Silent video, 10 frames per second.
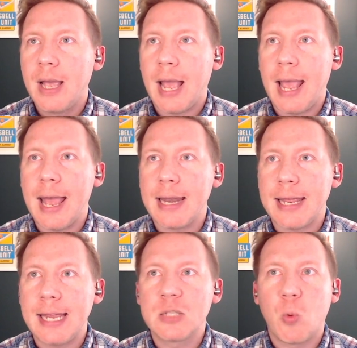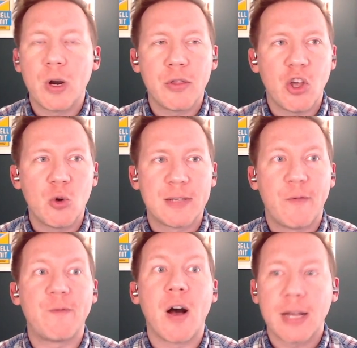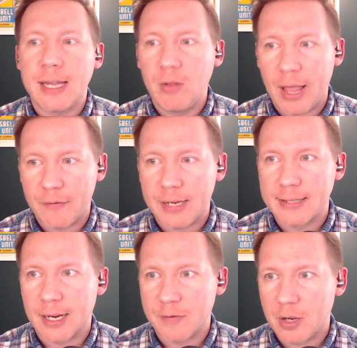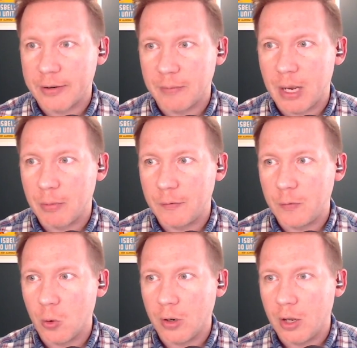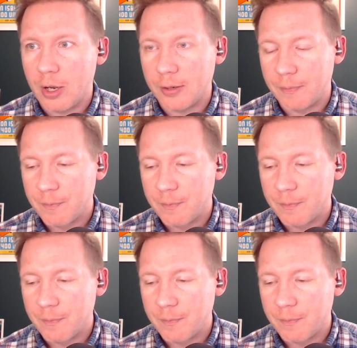And he's one of those funky lefties that I've talked about before. I